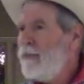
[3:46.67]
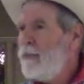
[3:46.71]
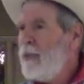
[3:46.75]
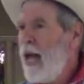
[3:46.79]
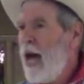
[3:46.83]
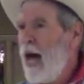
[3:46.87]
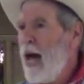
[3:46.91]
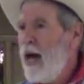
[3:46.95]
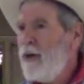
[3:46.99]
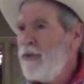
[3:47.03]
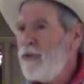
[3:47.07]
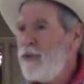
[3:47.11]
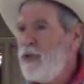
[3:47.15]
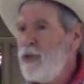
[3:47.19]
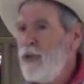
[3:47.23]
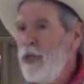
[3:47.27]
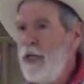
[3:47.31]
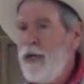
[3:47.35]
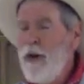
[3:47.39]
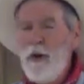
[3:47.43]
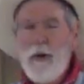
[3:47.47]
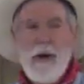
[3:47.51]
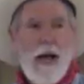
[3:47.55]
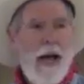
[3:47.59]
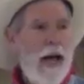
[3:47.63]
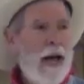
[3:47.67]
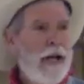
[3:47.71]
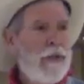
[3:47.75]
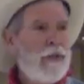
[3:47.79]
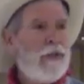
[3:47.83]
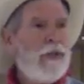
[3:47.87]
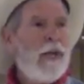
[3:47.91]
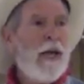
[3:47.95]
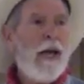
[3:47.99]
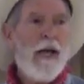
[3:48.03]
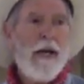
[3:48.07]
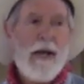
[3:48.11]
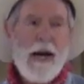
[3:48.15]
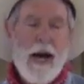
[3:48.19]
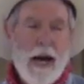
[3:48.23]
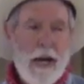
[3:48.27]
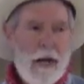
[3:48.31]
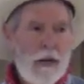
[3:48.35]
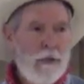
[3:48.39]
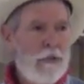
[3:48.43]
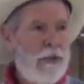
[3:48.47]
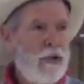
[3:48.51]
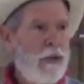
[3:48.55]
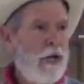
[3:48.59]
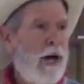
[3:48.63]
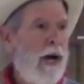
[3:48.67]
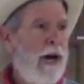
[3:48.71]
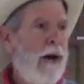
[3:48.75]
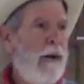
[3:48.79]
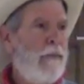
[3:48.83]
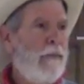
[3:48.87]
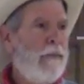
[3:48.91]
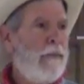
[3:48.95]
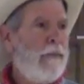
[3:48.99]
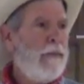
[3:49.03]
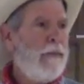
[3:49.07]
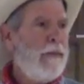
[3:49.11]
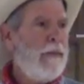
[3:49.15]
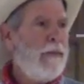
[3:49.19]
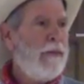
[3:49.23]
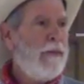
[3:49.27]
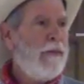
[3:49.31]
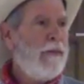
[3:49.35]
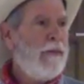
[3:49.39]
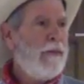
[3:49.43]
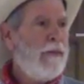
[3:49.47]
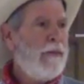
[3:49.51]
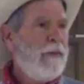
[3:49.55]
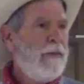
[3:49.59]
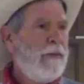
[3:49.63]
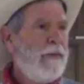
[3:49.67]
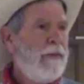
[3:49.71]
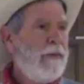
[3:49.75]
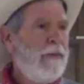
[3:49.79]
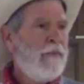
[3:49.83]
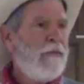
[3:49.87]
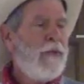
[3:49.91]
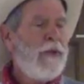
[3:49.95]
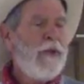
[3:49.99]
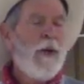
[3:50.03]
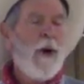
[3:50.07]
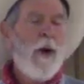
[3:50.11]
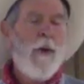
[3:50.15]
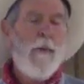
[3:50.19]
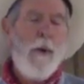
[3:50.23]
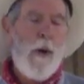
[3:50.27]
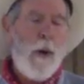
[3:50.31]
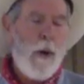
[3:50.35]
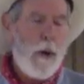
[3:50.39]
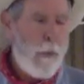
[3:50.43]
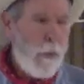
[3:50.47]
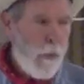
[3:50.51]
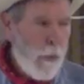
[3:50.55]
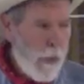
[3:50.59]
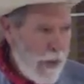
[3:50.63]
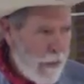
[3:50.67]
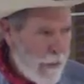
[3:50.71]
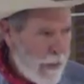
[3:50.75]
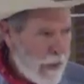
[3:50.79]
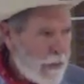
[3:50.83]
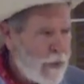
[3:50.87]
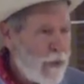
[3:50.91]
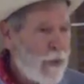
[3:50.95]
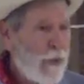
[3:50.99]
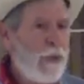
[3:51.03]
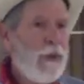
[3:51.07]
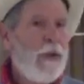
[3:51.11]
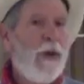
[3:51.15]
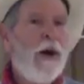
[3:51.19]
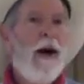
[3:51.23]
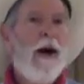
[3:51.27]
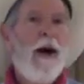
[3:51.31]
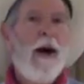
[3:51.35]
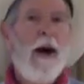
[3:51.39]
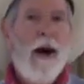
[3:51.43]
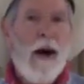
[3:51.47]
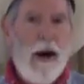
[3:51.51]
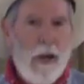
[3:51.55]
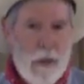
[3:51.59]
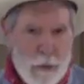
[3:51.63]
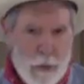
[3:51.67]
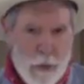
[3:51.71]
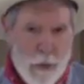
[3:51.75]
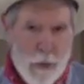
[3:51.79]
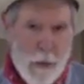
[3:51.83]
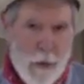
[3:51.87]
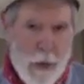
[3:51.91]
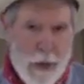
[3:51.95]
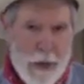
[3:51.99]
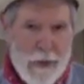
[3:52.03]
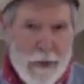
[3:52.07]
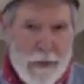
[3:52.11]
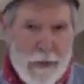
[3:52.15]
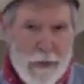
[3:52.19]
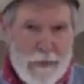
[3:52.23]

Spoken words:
Now, she don't ask, and I don't shop for no more women's underwear.